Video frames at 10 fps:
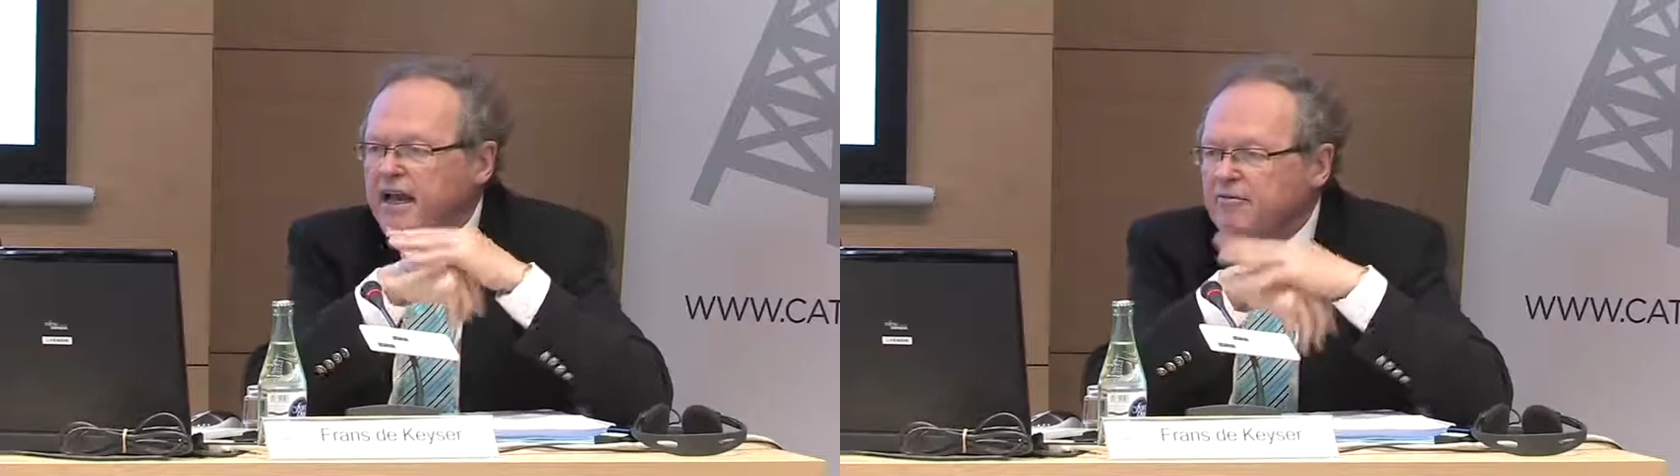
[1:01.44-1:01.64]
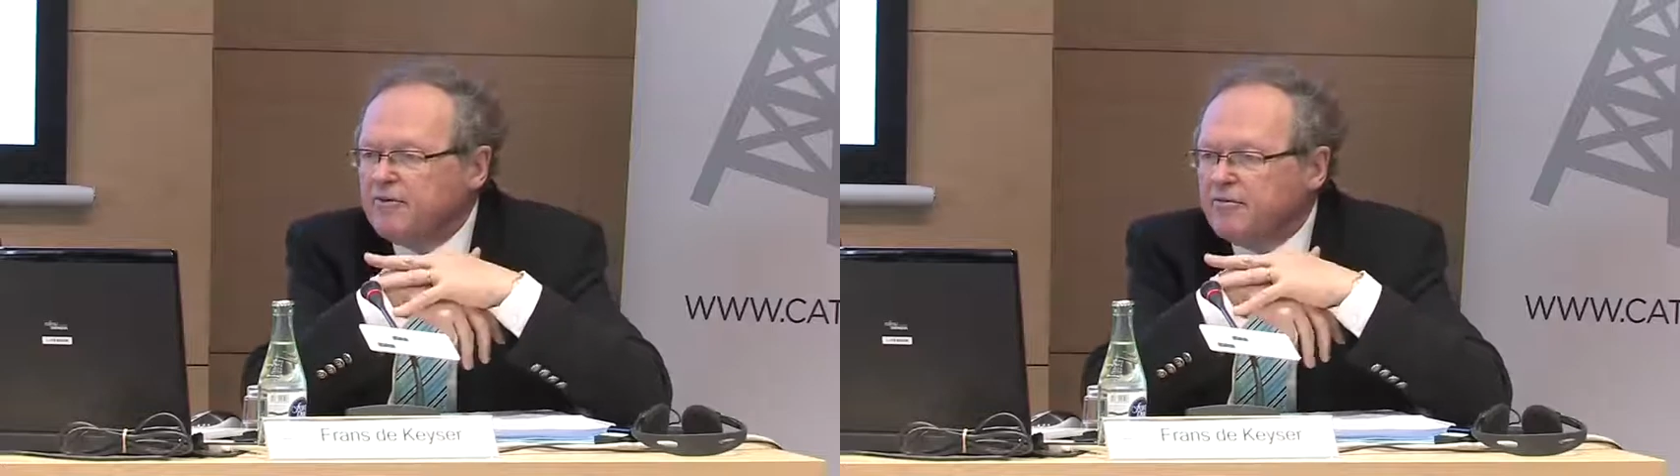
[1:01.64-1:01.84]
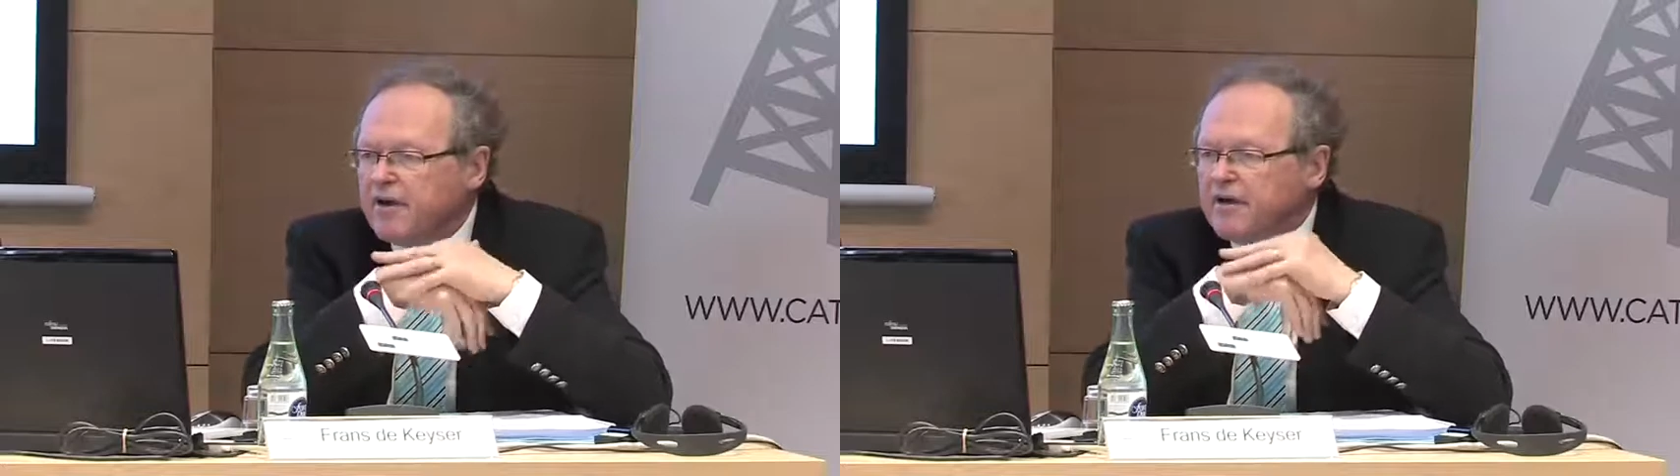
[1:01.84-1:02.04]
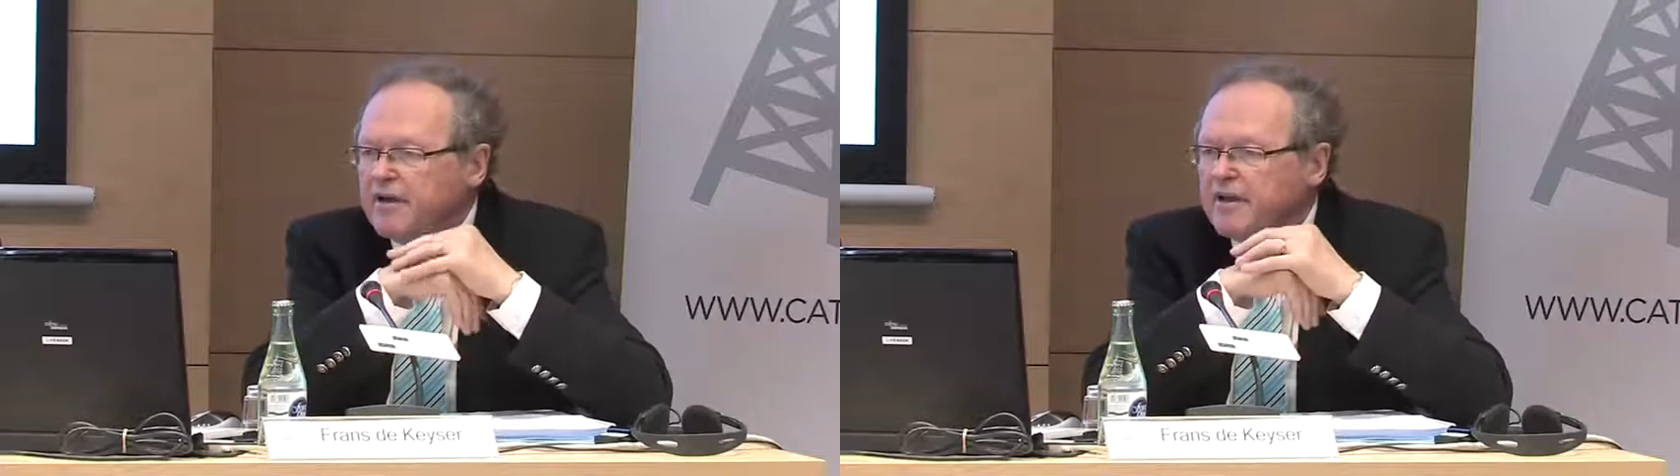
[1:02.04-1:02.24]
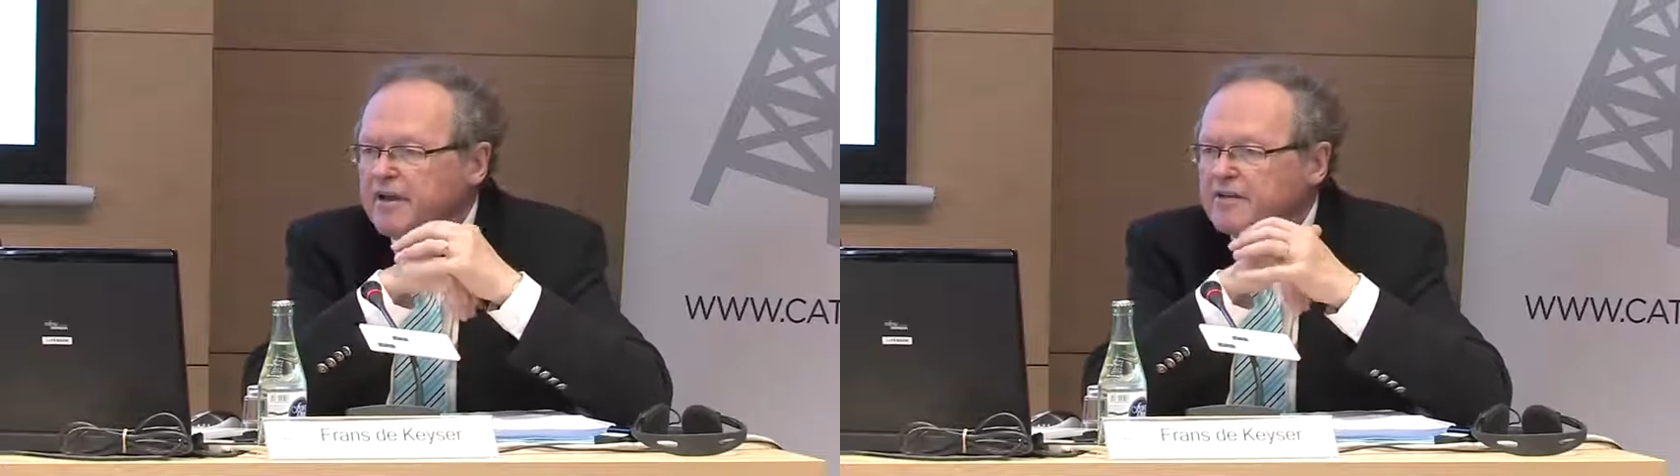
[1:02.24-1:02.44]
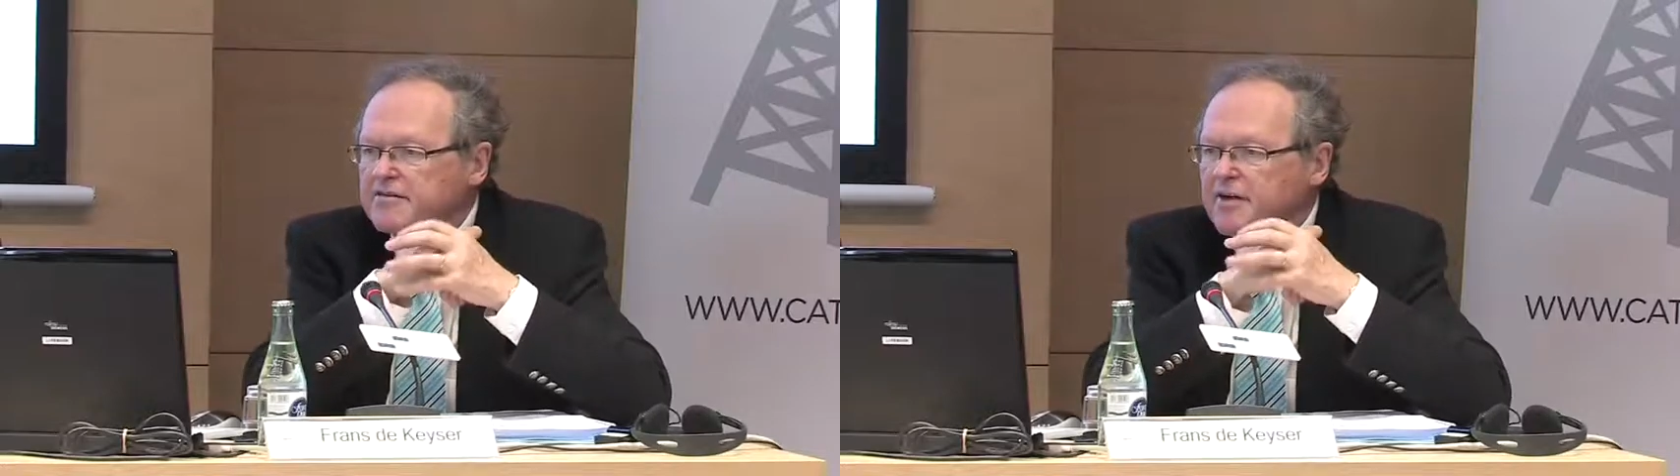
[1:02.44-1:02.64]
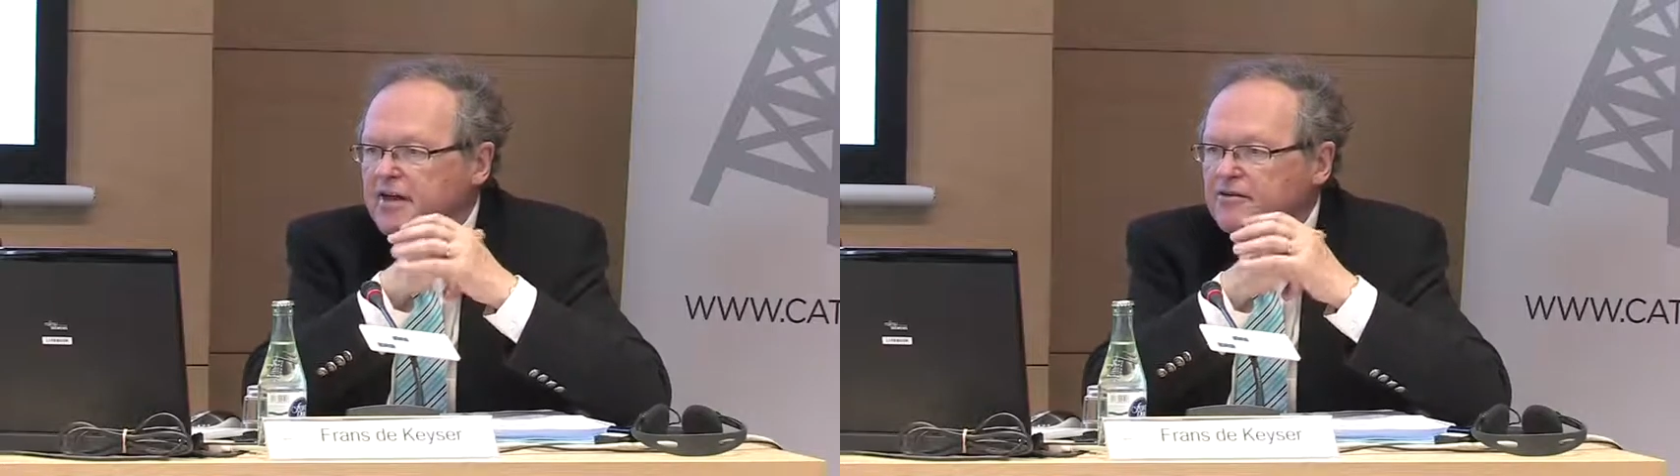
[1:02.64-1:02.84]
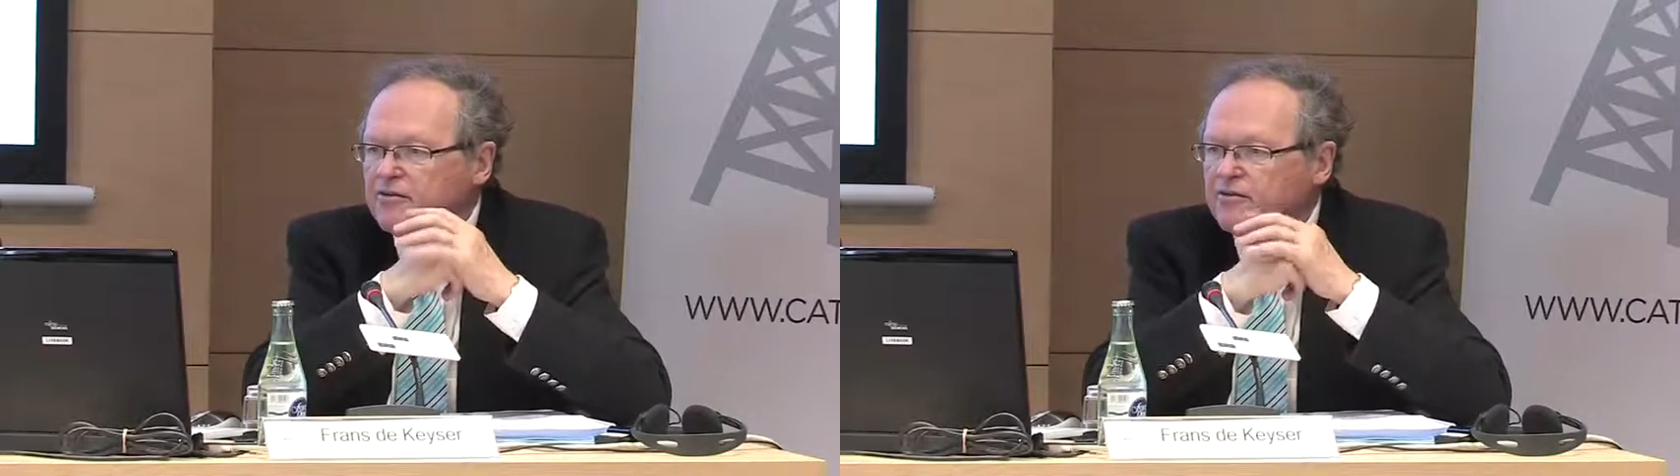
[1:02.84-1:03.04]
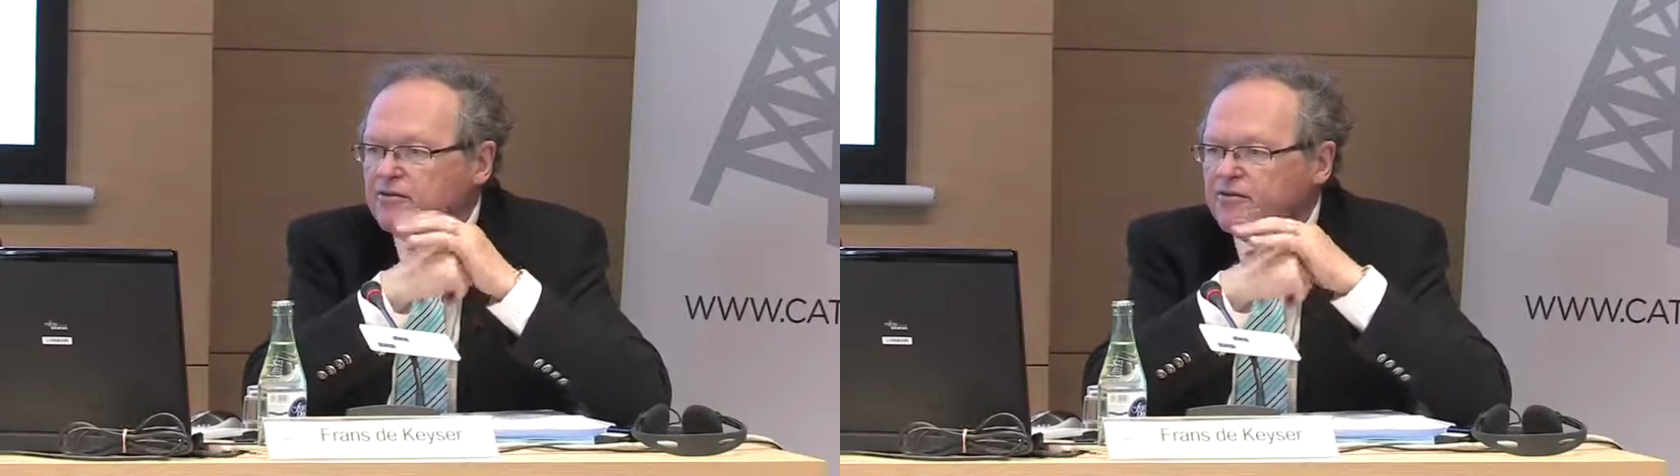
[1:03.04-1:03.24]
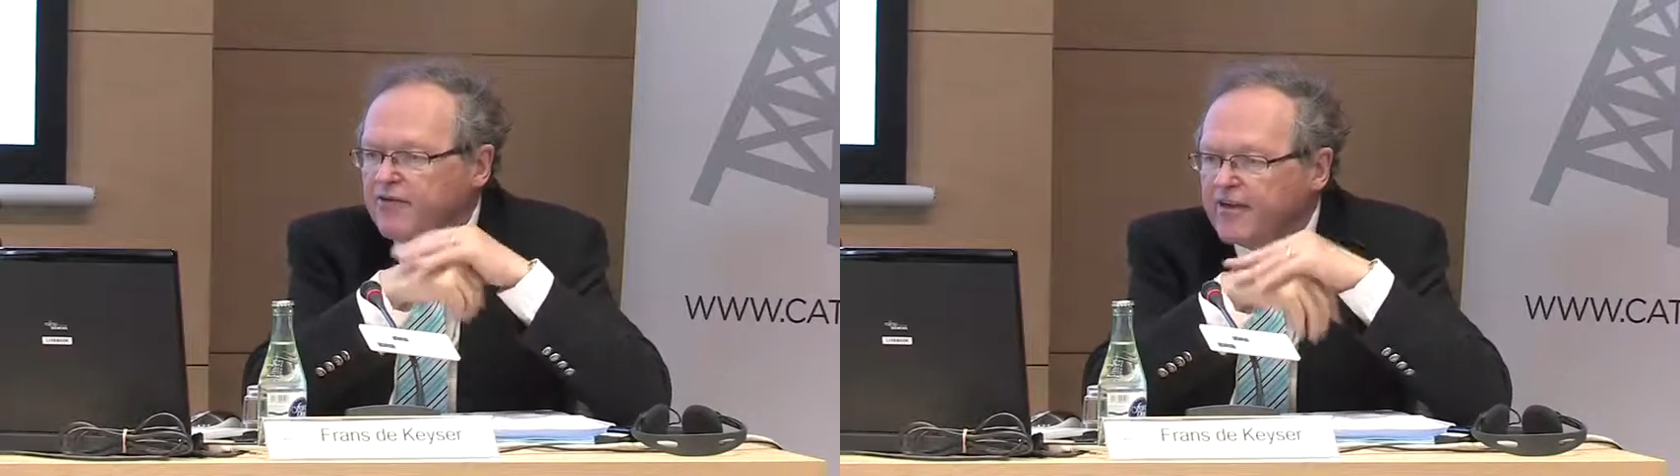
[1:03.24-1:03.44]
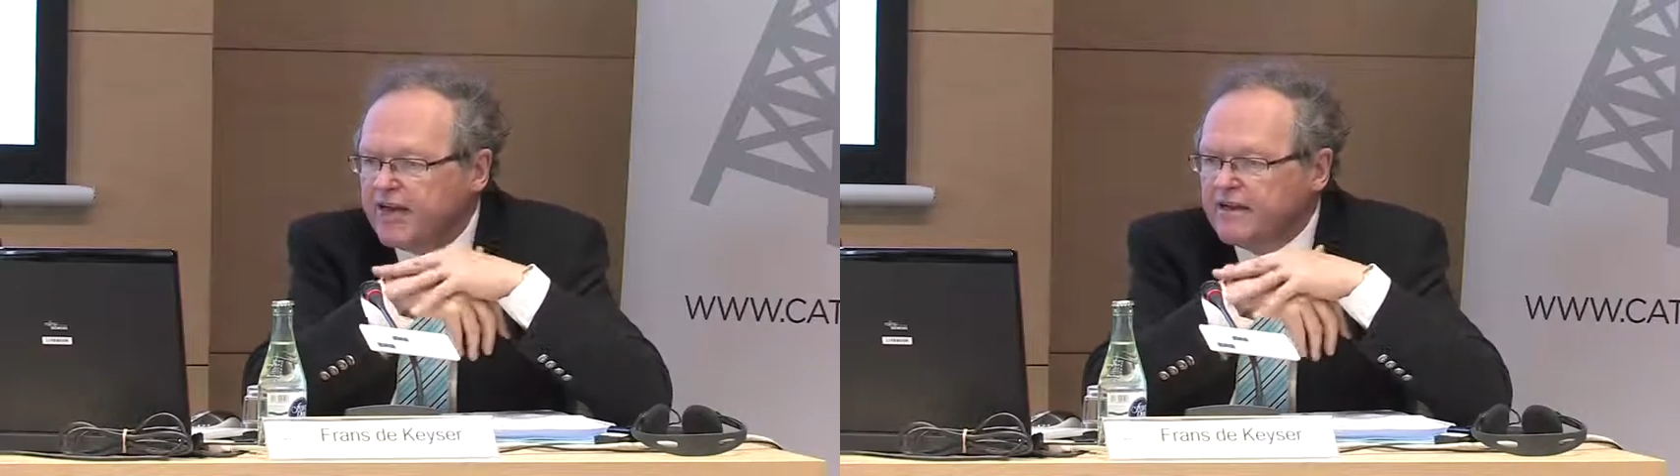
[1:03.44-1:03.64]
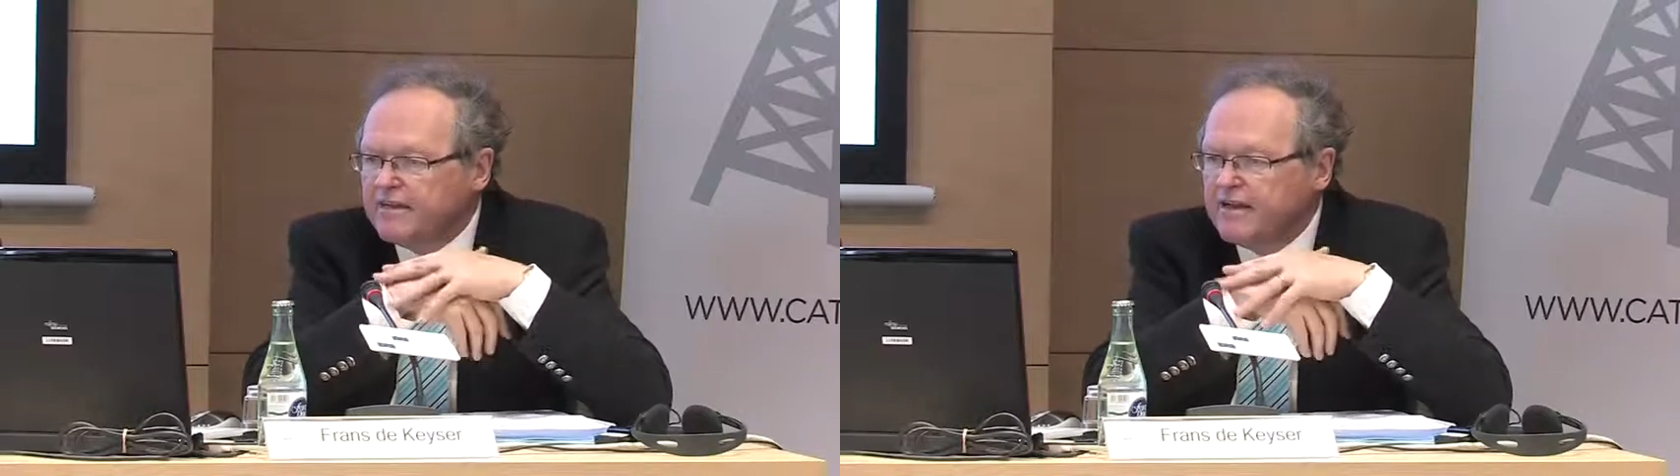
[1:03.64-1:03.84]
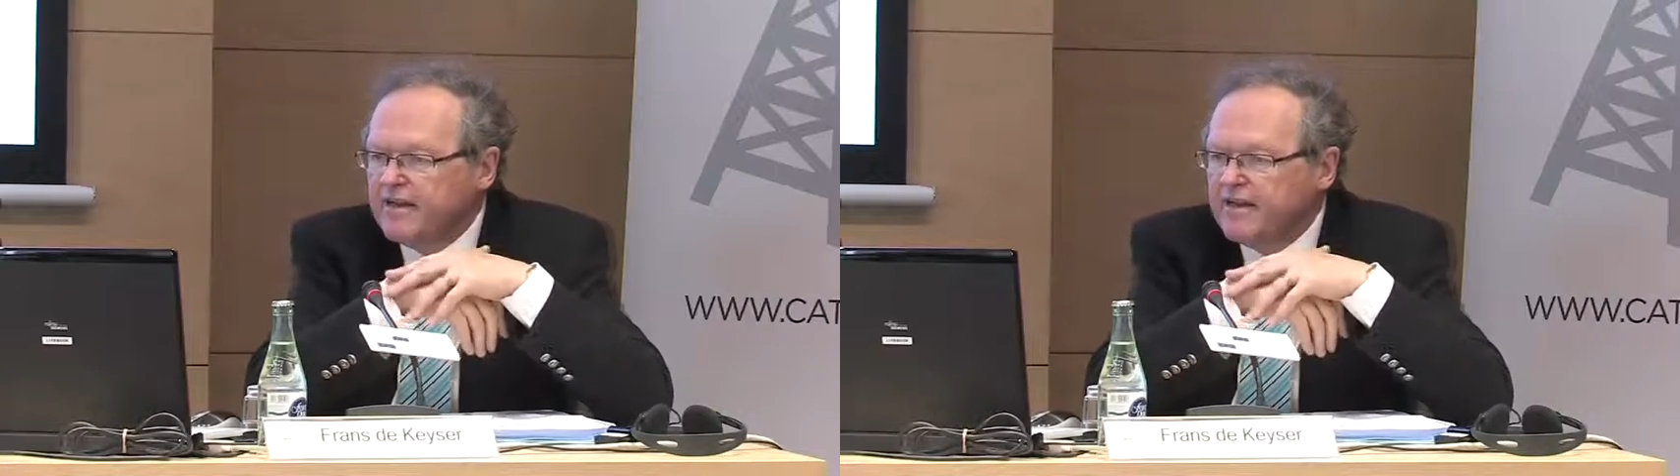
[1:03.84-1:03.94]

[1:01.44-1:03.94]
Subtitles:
everybody is trying to forget